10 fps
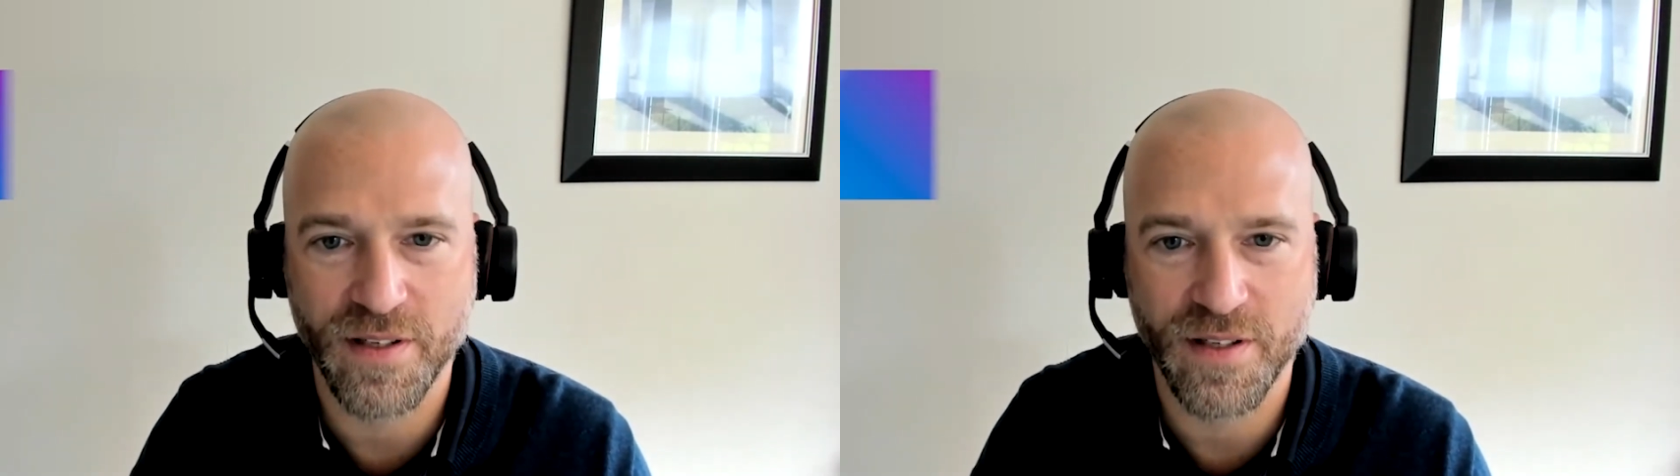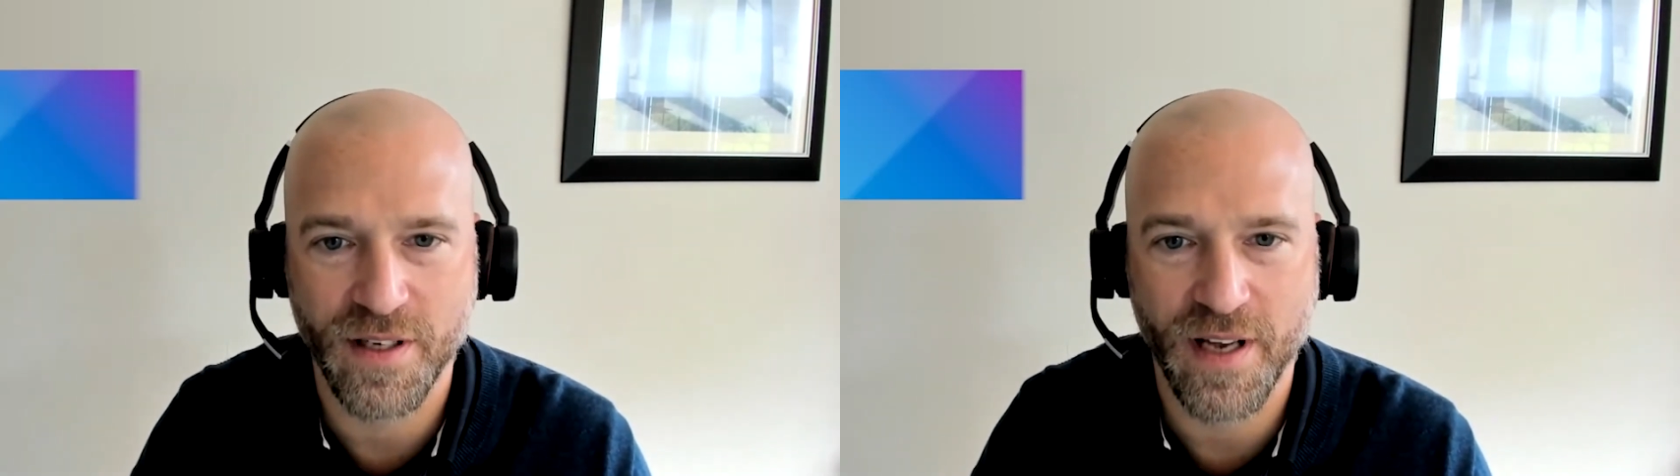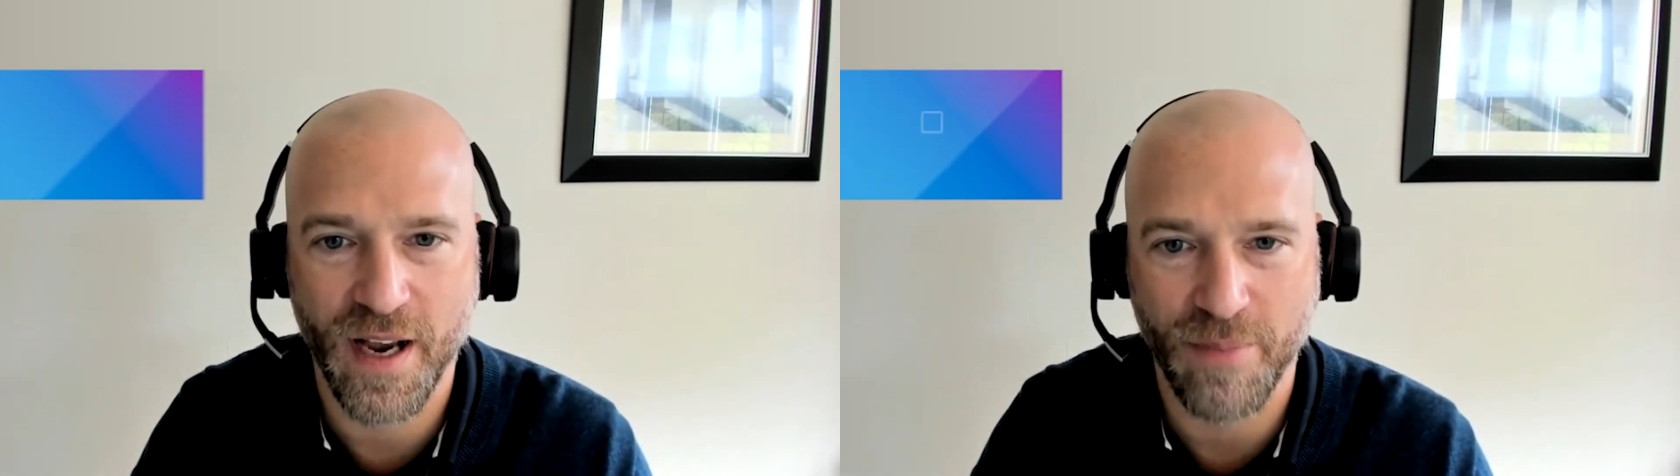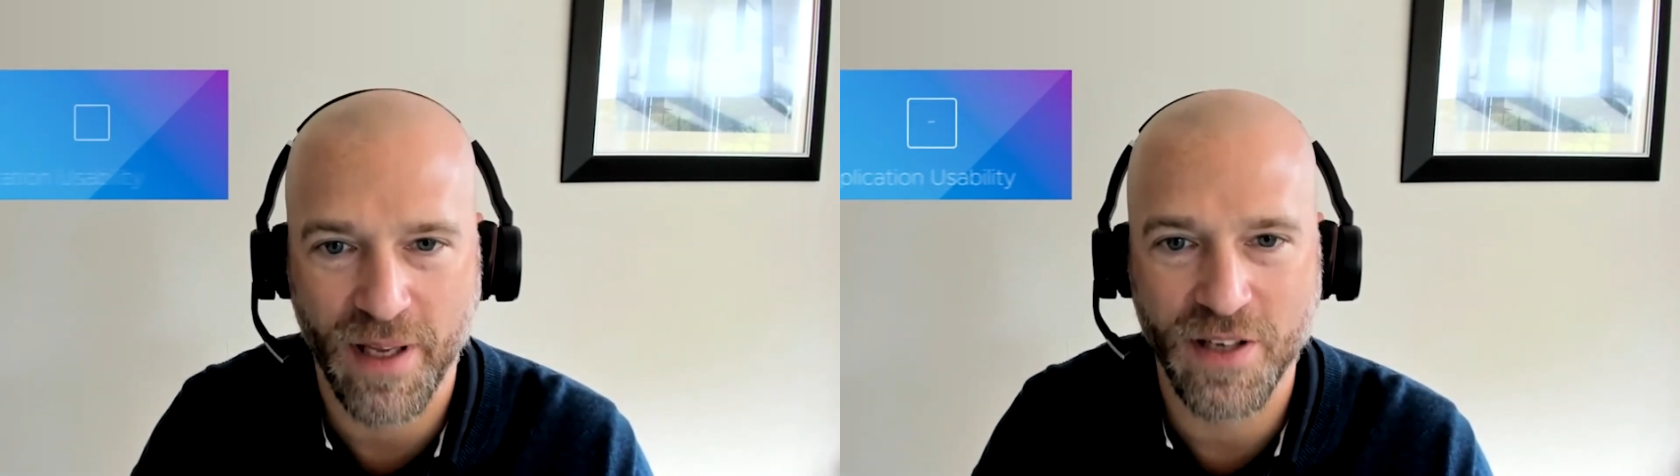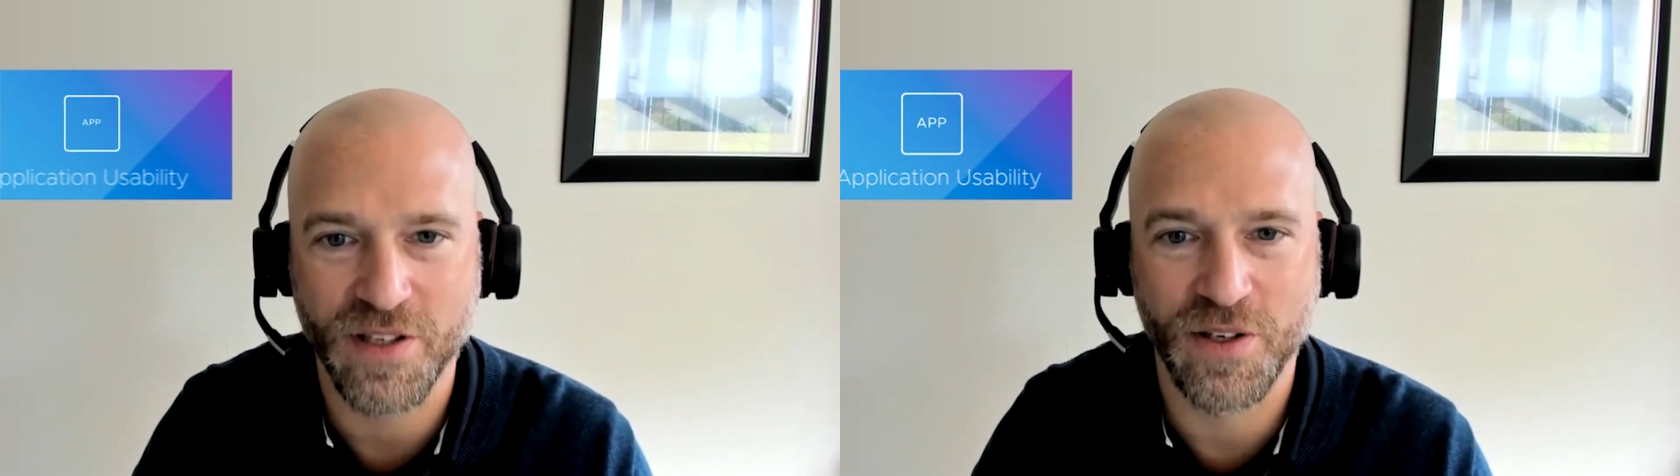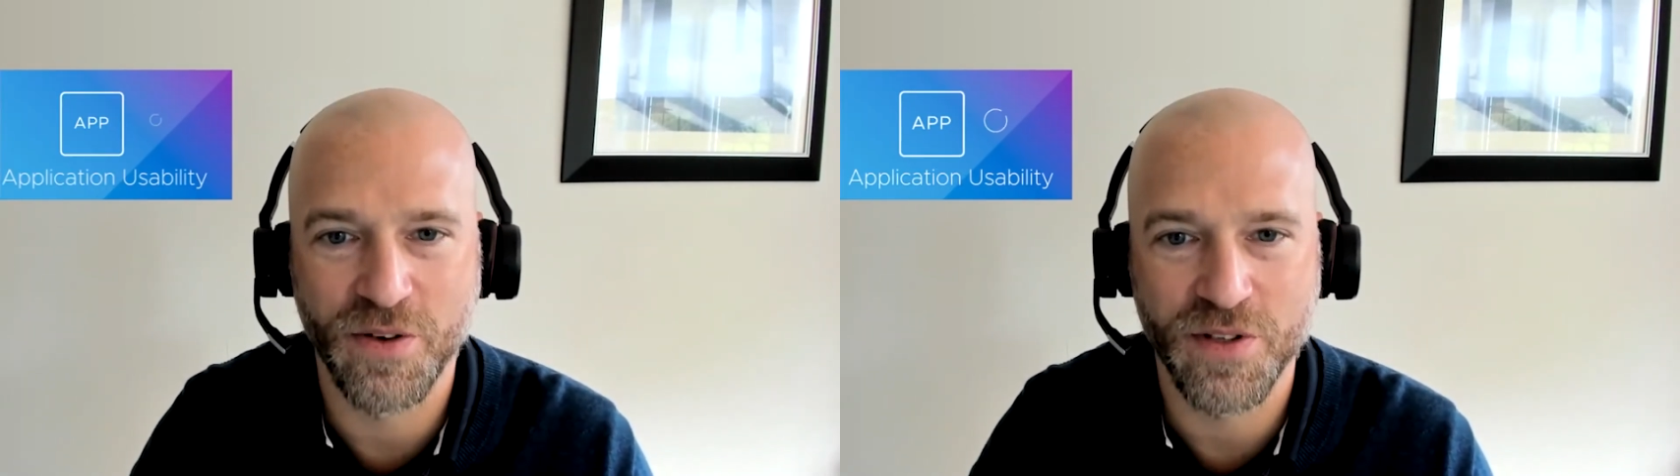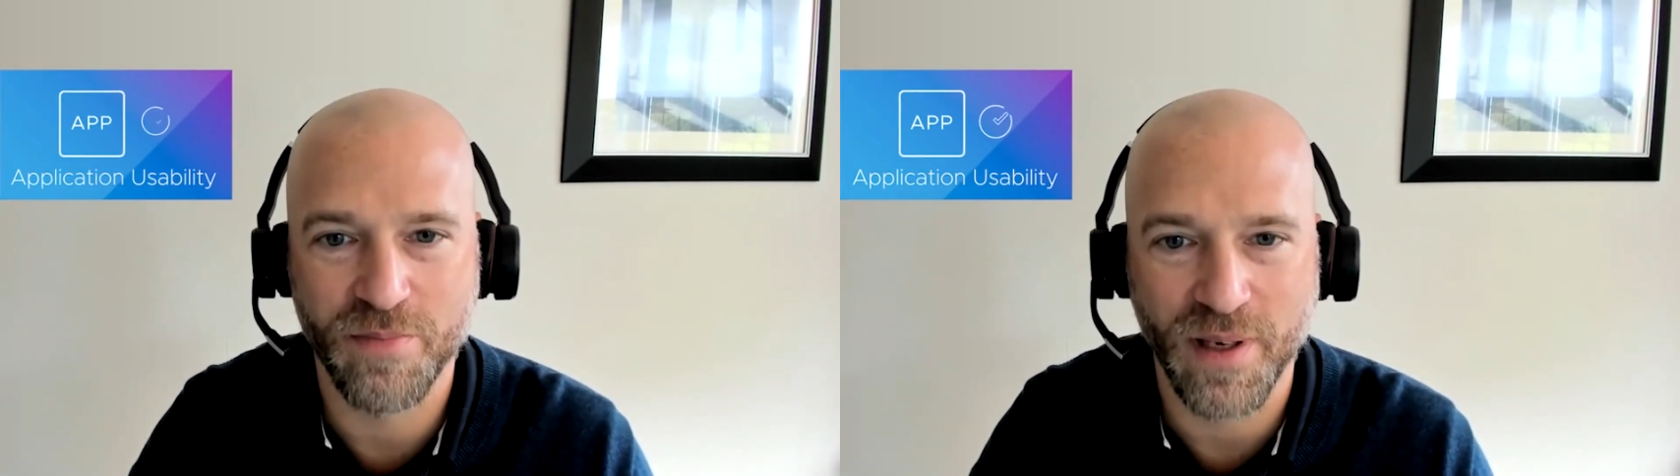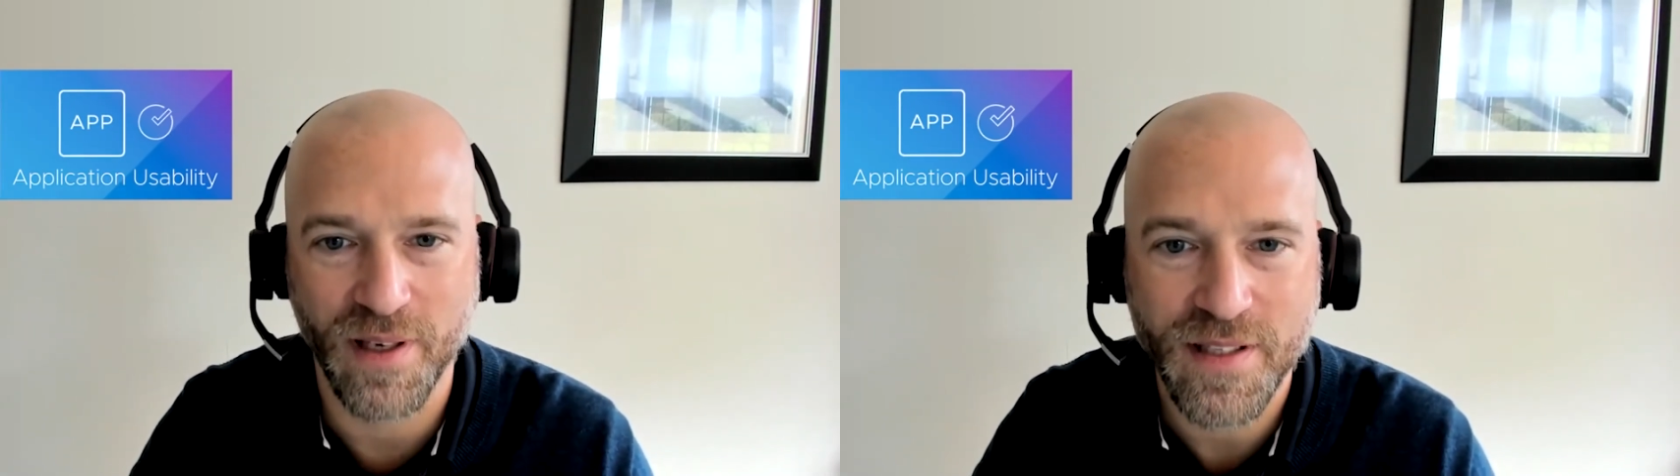it's the application
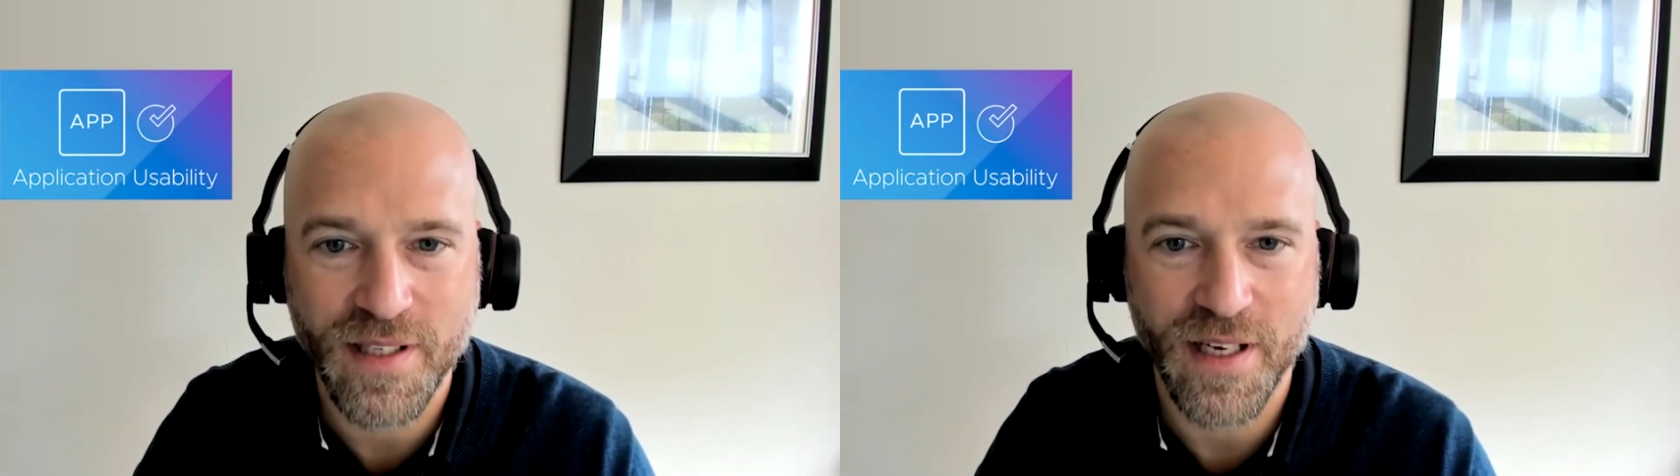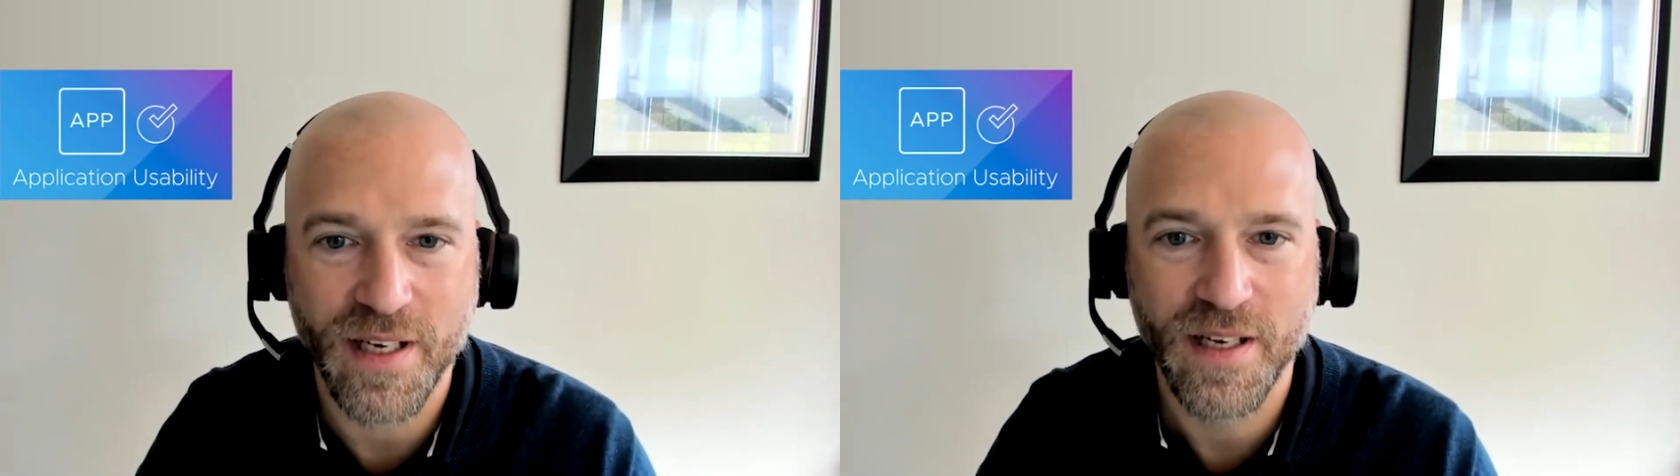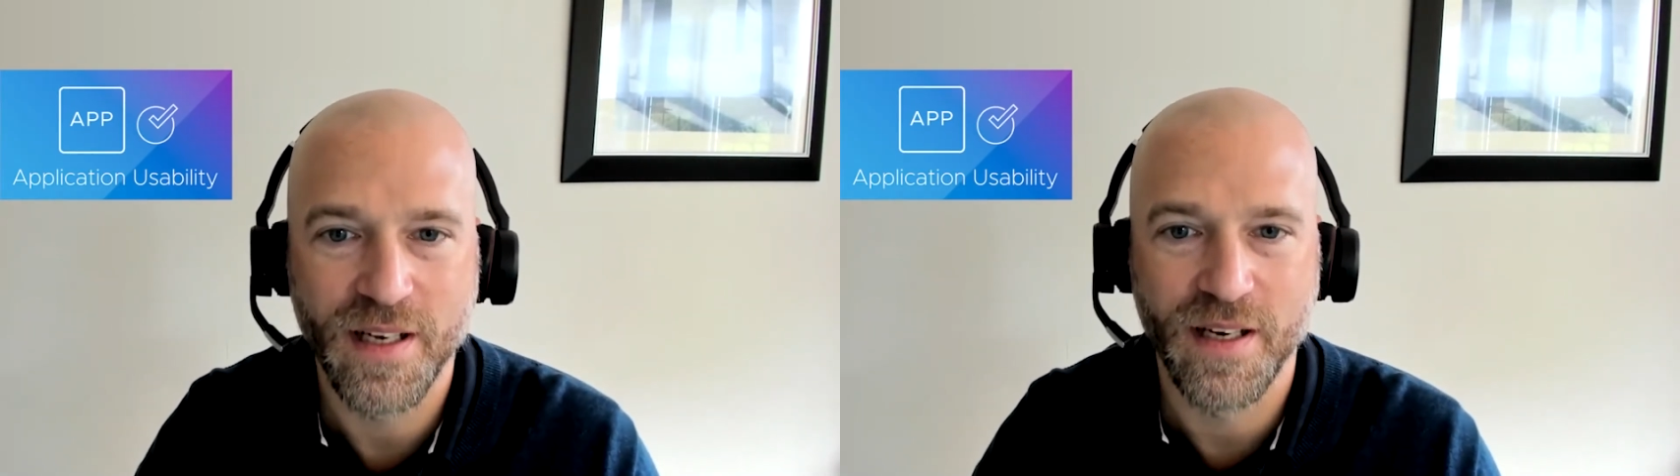usability